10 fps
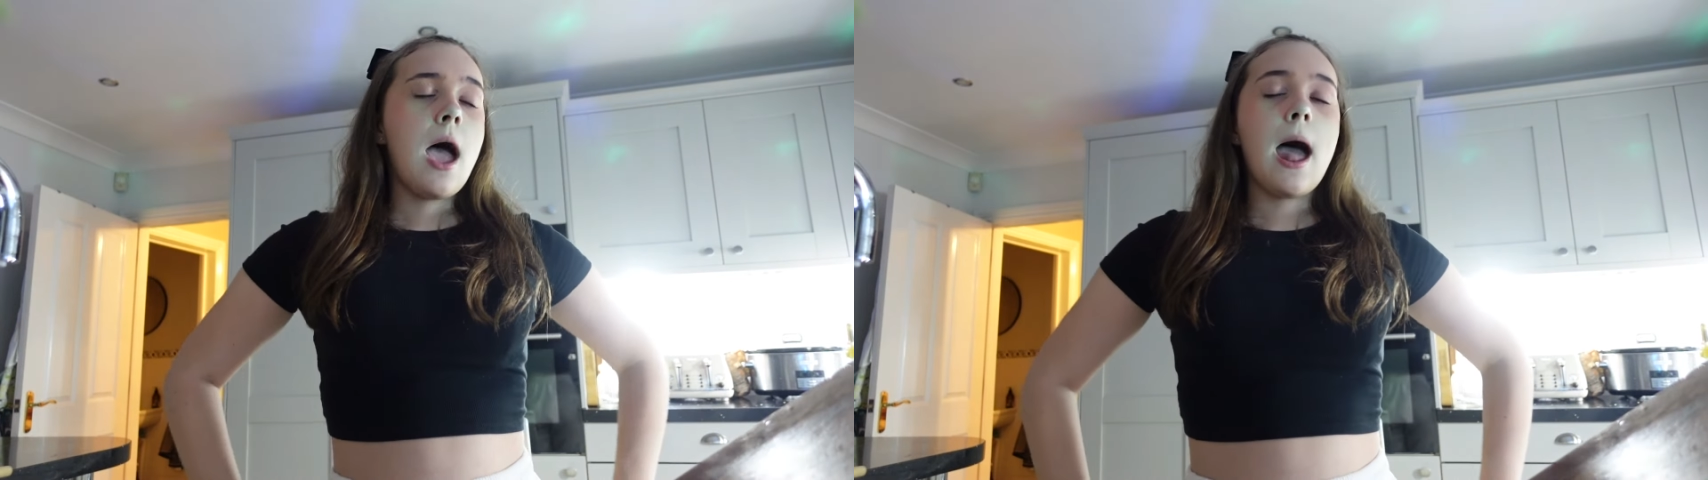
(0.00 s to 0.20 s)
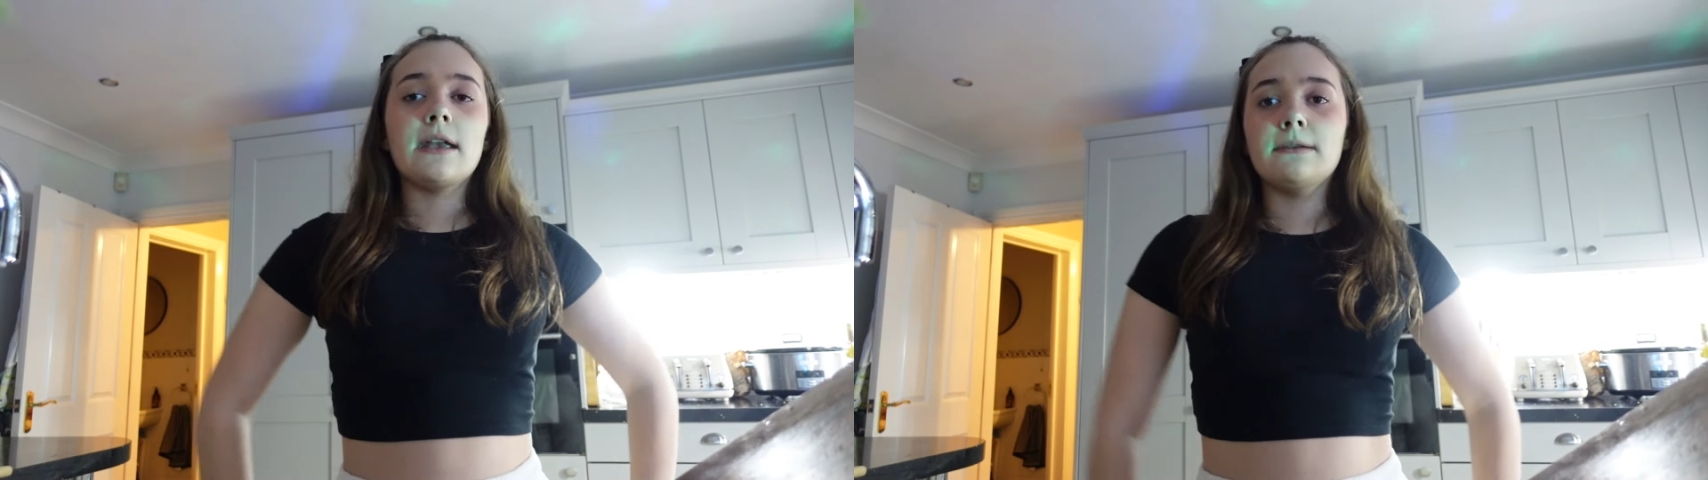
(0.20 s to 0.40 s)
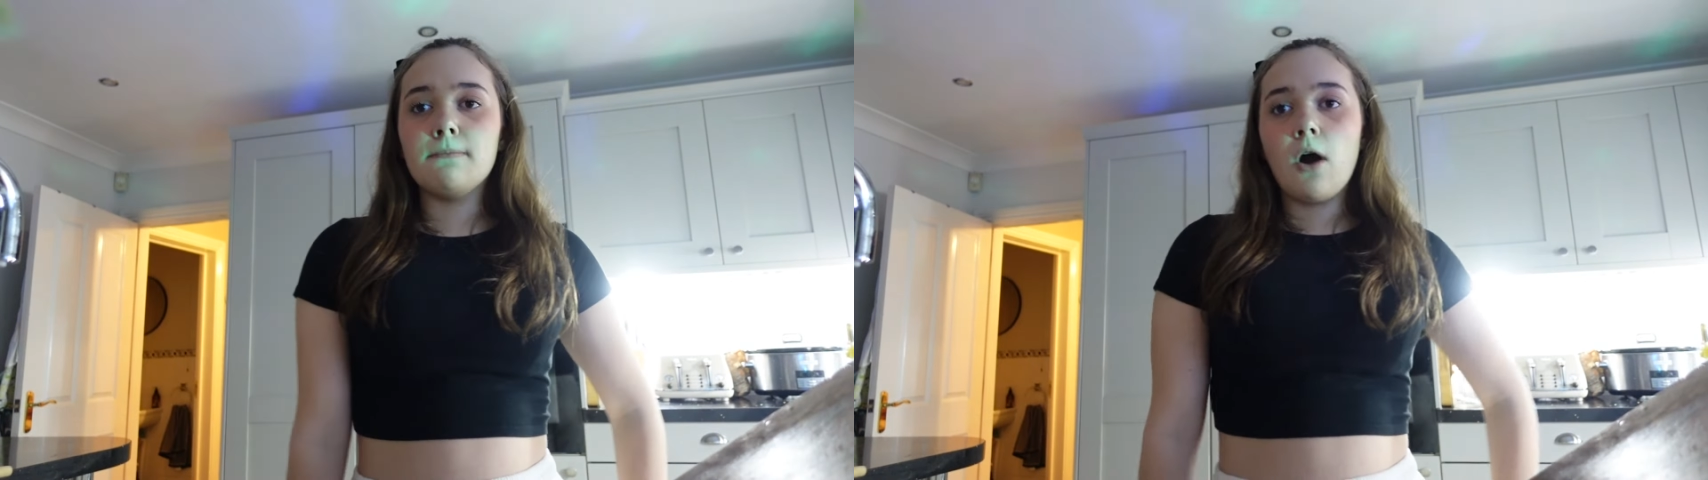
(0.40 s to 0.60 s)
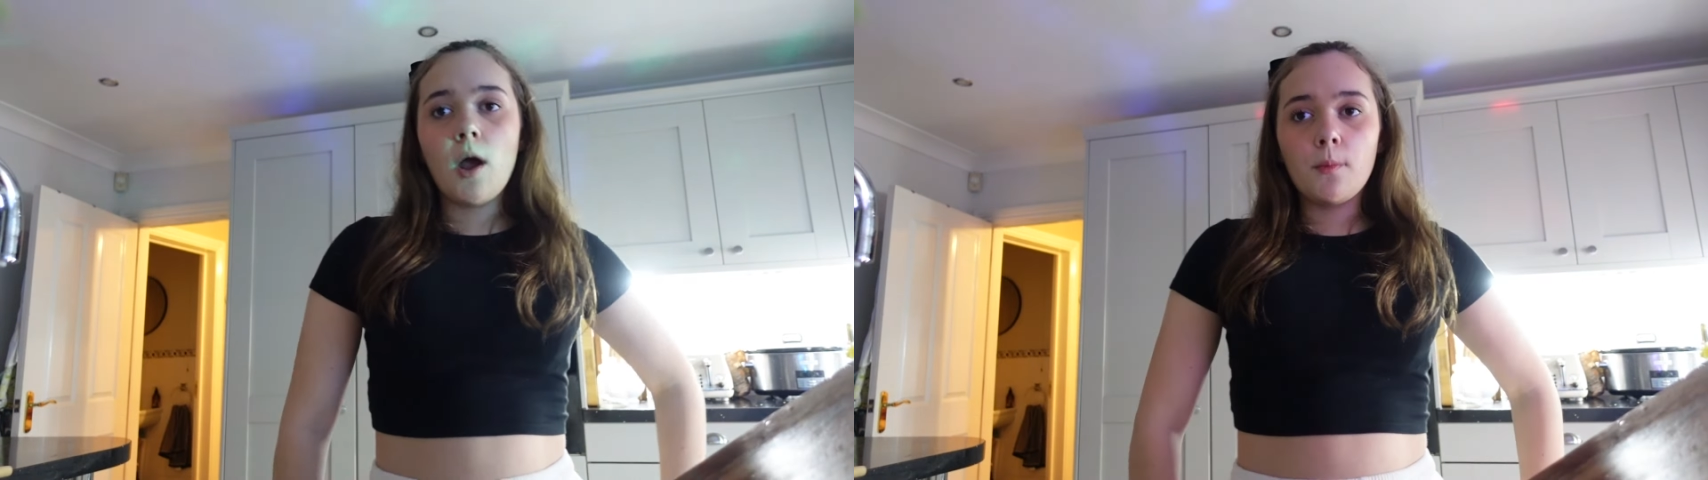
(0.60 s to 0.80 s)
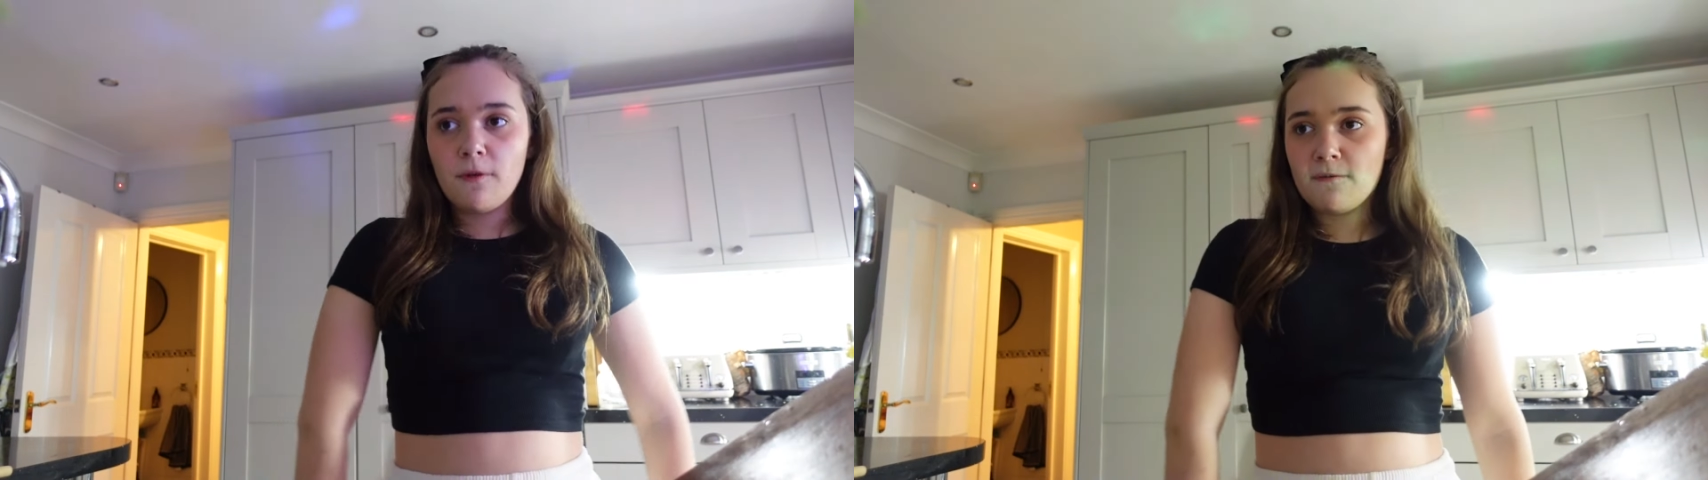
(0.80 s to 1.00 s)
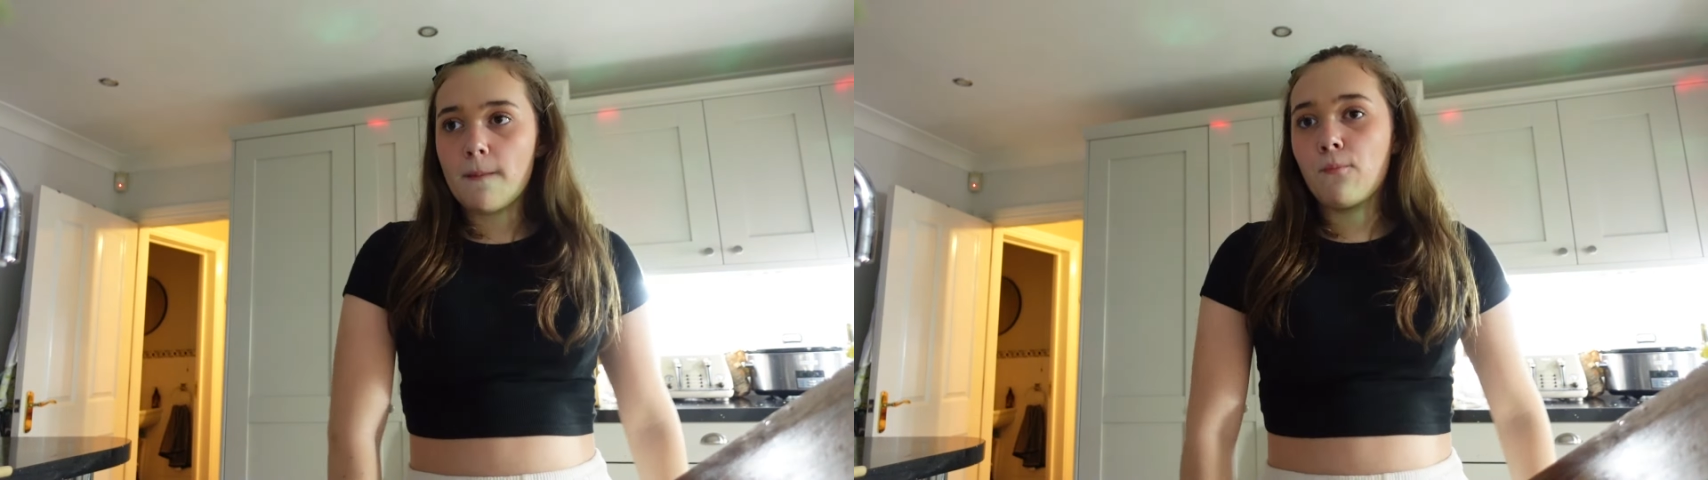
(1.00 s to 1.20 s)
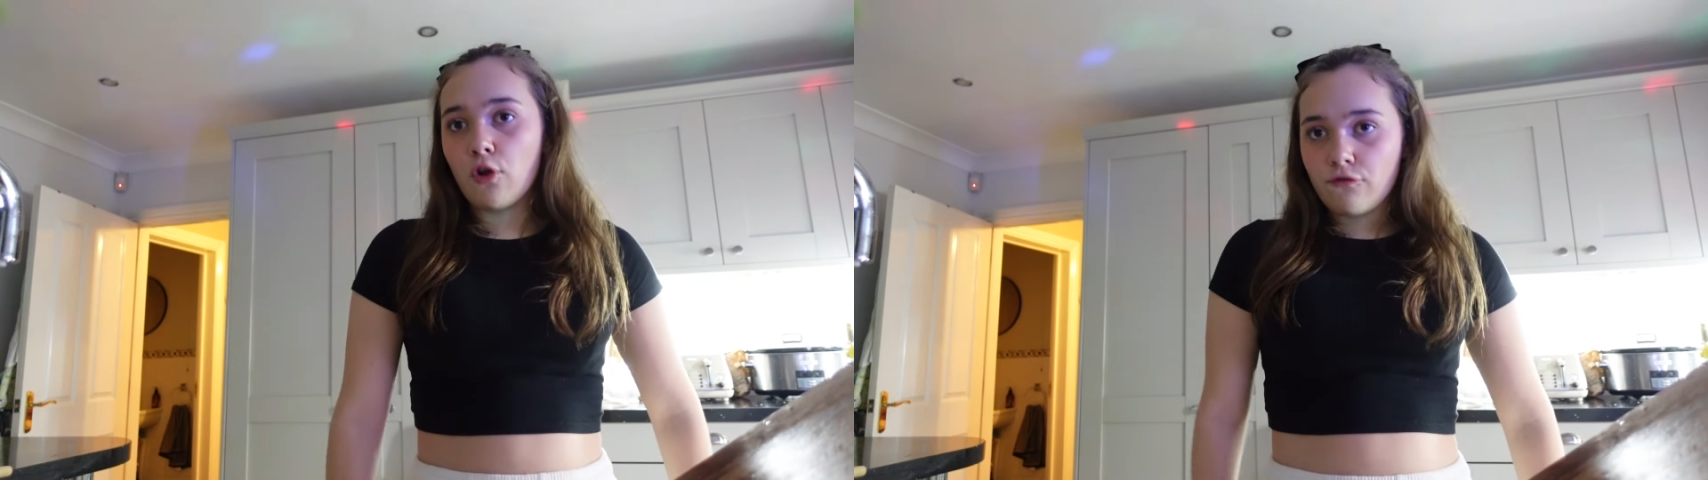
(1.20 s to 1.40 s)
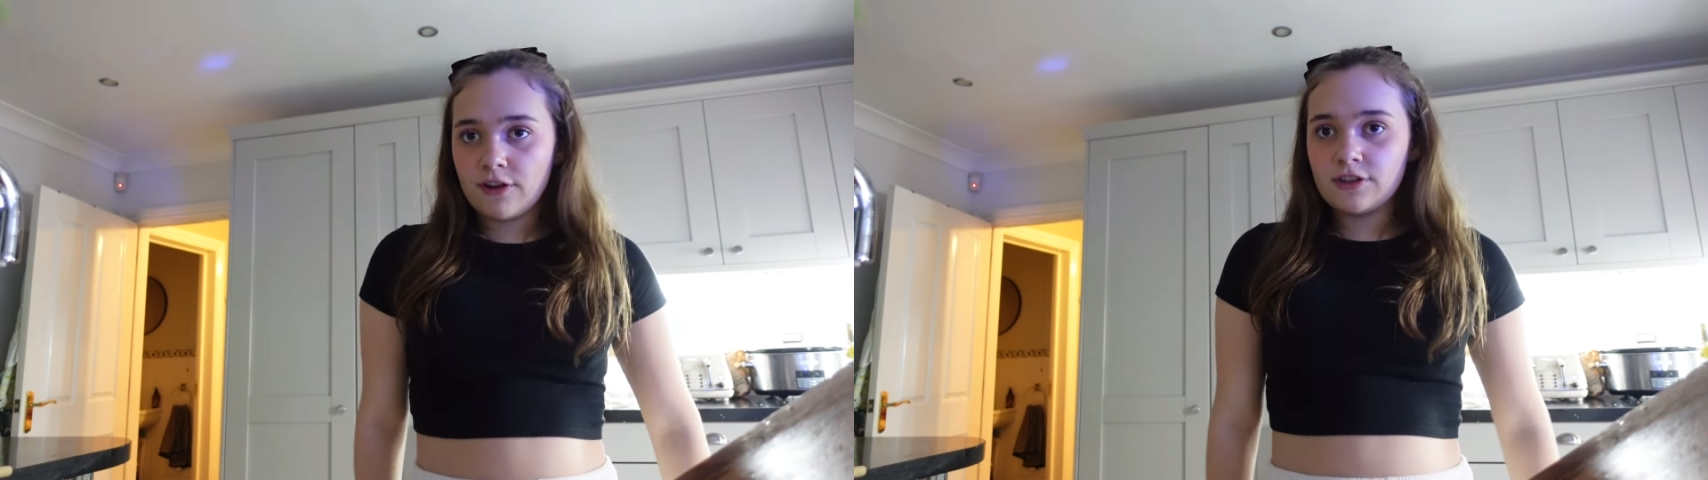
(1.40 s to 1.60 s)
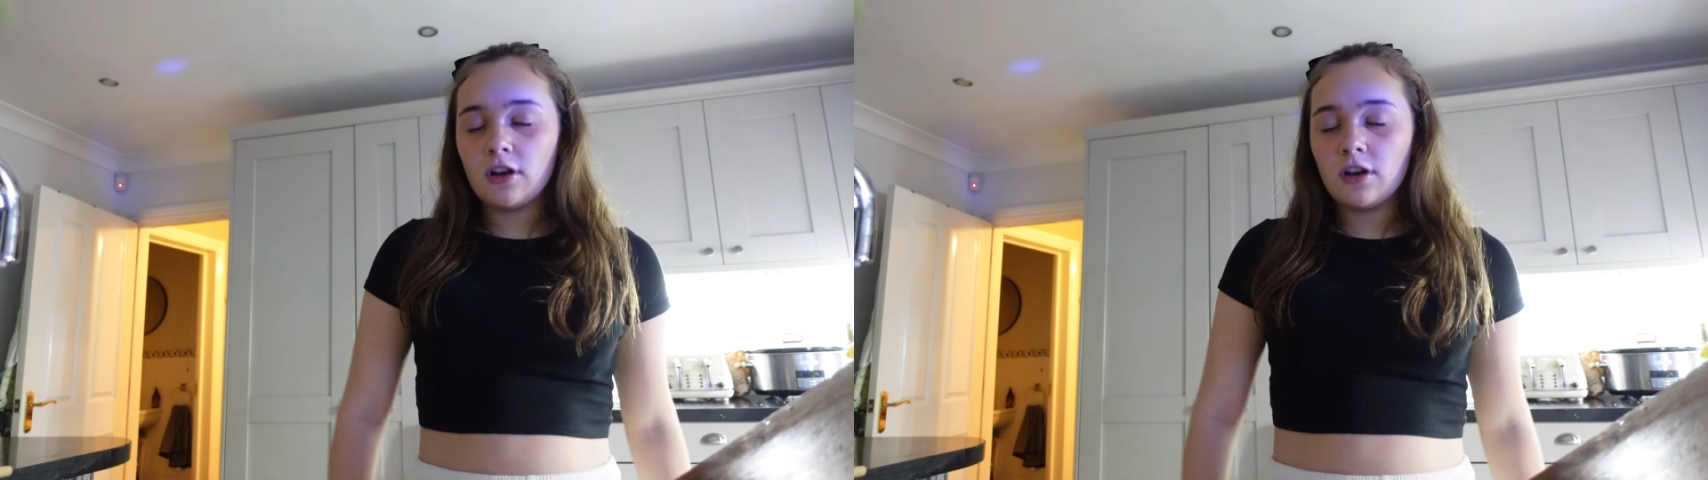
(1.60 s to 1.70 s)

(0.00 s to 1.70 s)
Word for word: and I'm with my boyfriend